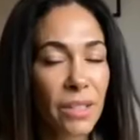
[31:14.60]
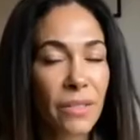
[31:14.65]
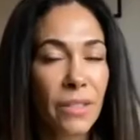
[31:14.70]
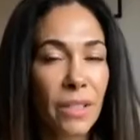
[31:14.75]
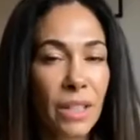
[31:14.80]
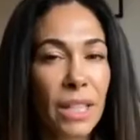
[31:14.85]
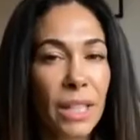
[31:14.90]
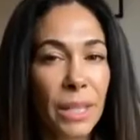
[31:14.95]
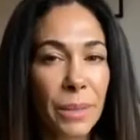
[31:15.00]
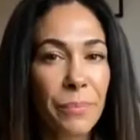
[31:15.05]

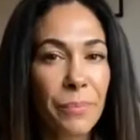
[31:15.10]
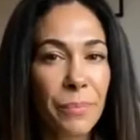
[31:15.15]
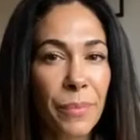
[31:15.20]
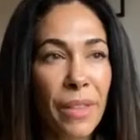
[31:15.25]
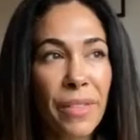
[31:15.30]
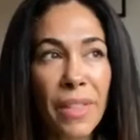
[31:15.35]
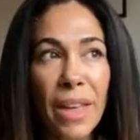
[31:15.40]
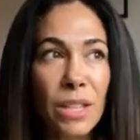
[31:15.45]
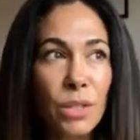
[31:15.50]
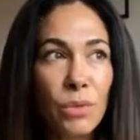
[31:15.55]
definitely.
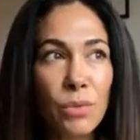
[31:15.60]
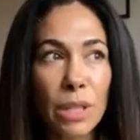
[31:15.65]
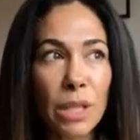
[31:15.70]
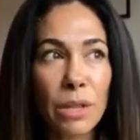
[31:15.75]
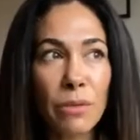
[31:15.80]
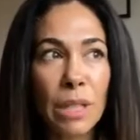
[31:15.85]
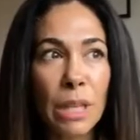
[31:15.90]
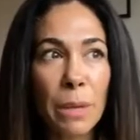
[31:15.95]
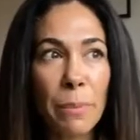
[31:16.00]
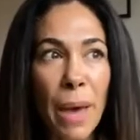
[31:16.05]
And that's
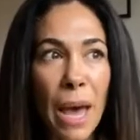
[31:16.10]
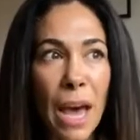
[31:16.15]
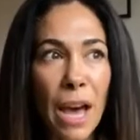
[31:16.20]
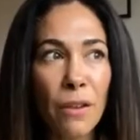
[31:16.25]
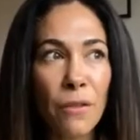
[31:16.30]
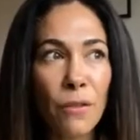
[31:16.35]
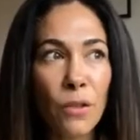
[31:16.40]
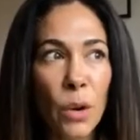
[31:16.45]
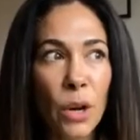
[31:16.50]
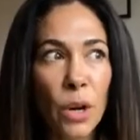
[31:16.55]
really, really
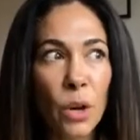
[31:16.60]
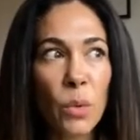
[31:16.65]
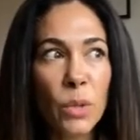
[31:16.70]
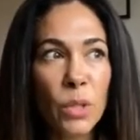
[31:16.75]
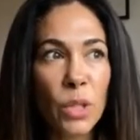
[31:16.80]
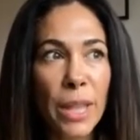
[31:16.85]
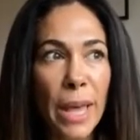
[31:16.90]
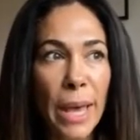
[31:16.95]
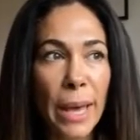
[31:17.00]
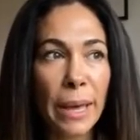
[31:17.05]
powerful. And
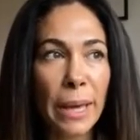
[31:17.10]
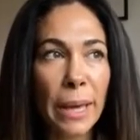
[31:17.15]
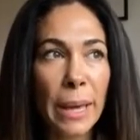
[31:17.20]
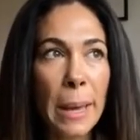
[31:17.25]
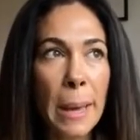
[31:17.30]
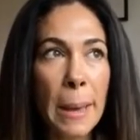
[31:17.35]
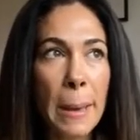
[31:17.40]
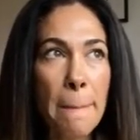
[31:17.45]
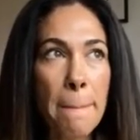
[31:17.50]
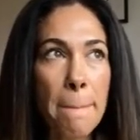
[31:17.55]
also that
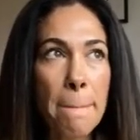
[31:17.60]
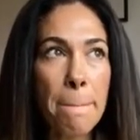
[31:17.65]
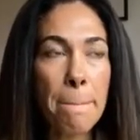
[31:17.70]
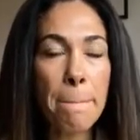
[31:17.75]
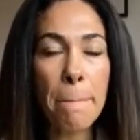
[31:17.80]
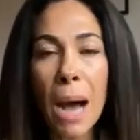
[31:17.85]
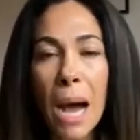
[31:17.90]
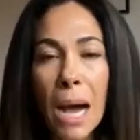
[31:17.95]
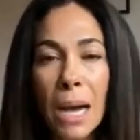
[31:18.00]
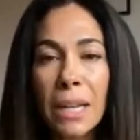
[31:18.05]

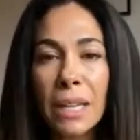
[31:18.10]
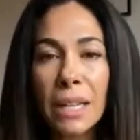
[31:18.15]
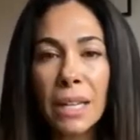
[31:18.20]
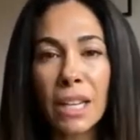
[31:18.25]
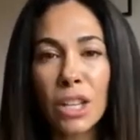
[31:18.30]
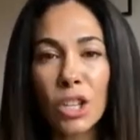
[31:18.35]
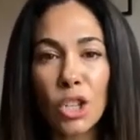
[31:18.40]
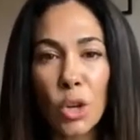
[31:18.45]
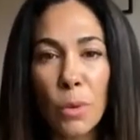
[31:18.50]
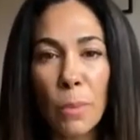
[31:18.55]

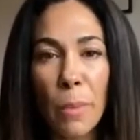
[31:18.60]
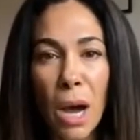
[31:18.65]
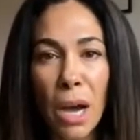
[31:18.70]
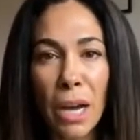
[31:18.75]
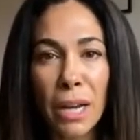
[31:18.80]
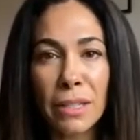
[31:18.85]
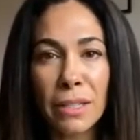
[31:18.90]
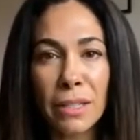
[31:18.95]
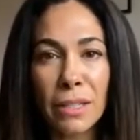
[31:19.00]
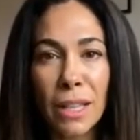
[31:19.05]
marketing in your
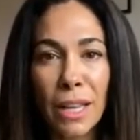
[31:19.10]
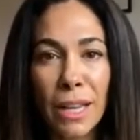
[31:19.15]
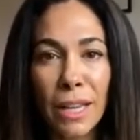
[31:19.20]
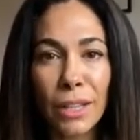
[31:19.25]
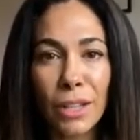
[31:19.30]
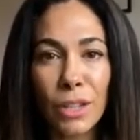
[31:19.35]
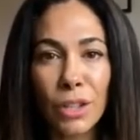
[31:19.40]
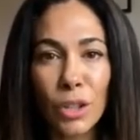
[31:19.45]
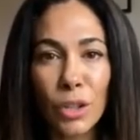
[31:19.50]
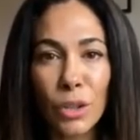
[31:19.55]
mind, like,
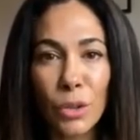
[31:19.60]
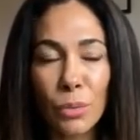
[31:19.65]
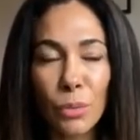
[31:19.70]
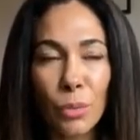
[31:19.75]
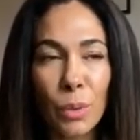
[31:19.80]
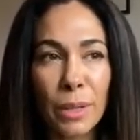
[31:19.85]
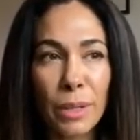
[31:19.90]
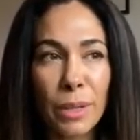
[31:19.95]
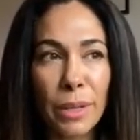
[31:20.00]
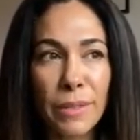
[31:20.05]

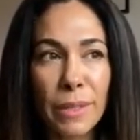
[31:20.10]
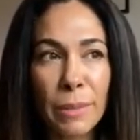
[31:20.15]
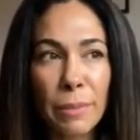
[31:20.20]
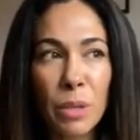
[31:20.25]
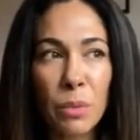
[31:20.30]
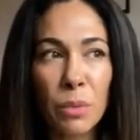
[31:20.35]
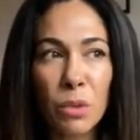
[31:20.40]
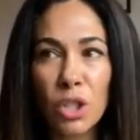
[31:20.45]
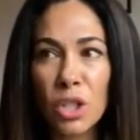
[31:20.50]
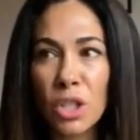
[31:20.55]
if
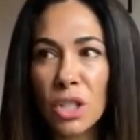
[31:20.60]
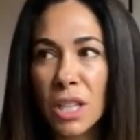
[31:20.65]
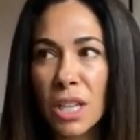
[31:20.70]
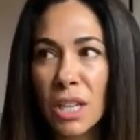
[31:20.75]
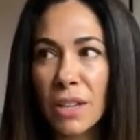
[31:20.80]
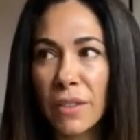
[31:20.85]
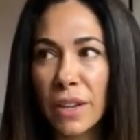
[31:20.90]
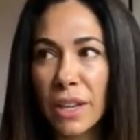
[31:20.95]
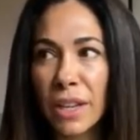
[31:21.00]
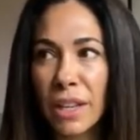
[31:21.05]
somebody watches
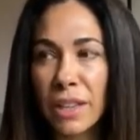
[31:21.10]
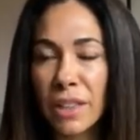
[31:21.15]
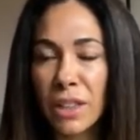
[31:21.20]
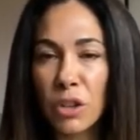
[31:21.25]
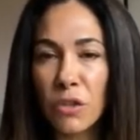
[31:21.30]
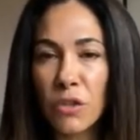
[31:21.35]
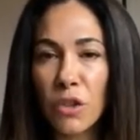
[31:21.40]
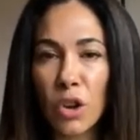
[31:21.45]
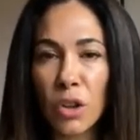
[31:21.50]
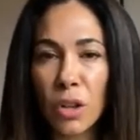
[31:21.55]
TV and
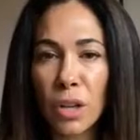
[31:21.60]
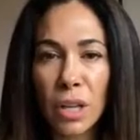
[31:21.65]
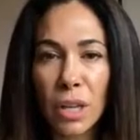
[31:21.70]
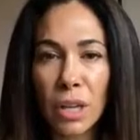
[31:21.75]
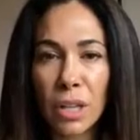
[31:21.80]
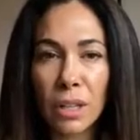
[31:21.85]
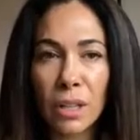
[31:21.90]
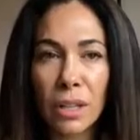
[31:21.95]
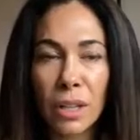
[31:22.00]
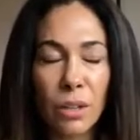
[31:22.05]
you've got,
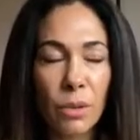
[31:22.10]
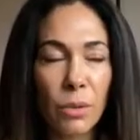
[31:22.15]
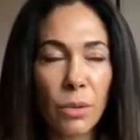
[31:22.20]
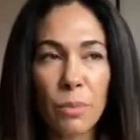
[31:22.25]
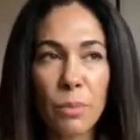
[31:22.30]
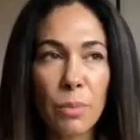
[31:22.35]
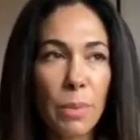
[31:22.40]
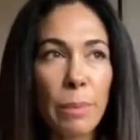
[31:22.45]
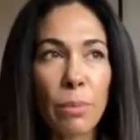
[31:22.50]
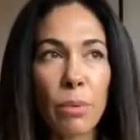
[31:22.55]
I don't know,
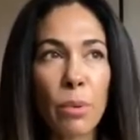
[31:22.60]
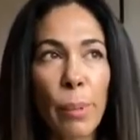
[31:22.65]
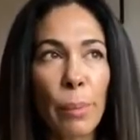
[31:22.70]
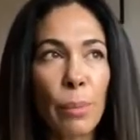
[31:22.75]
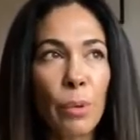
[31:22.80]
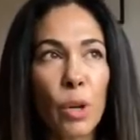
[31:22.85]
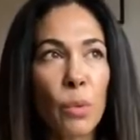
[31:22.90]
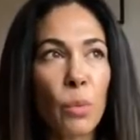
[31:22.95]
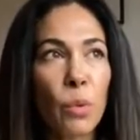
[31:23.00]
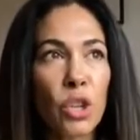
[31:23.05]
people
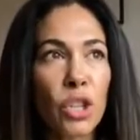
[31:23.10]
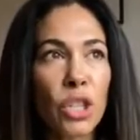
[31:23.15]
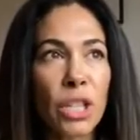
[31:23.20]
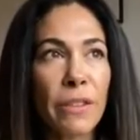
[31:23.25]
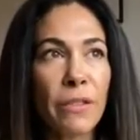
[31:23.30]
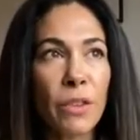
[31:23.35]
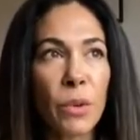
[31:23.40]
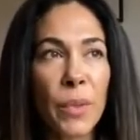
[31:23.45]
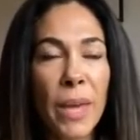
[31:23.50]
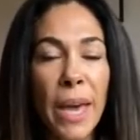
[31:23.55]
probably don't watch
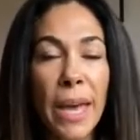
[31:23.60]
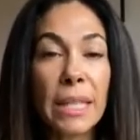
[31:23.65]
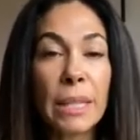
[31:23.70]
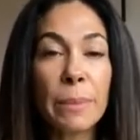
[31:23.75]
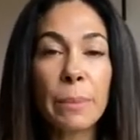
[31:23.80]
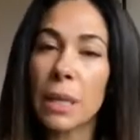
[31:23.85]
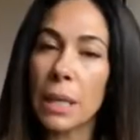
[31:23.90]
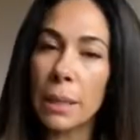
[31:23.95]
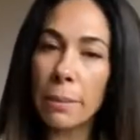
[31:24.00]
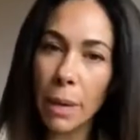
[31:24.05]
TV with ads,
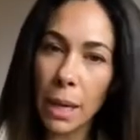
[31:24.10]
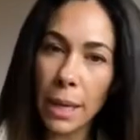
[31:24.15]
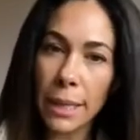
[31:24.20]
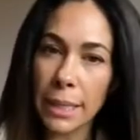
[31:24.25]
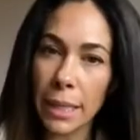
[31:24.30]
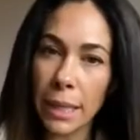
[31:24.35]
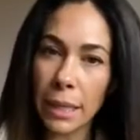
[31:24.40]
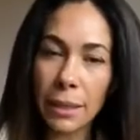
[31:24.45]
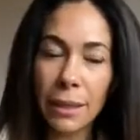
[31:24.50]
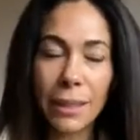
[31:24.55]
but in my
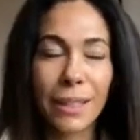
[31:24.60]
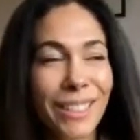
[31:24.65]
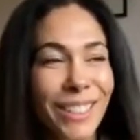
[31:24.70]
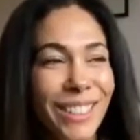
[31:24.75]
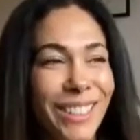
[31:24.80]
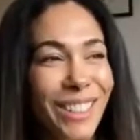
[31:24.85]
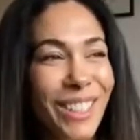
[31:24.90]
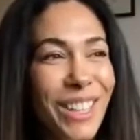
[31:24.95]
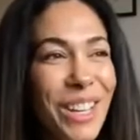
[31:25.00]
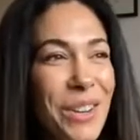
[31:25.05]
day,
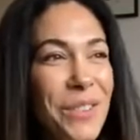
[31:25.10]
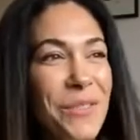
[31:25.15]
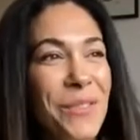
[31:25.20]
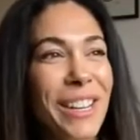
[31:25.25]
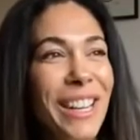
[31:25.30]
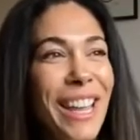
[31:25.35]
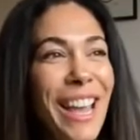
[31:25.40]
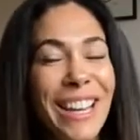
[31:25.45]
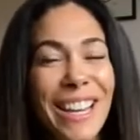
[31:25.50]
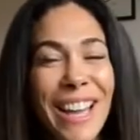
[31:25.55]

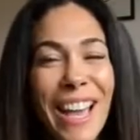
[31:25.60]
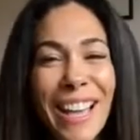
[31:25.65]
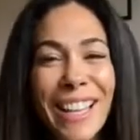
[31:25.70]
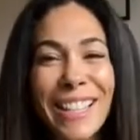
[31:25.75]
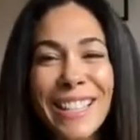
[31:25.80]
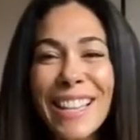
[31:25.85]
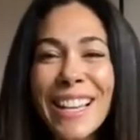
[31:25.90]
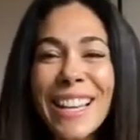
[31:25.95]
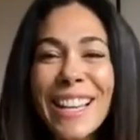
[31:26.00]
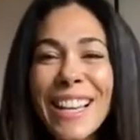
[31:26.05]
when you had
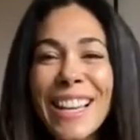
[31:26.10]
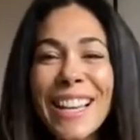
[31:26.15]
ads,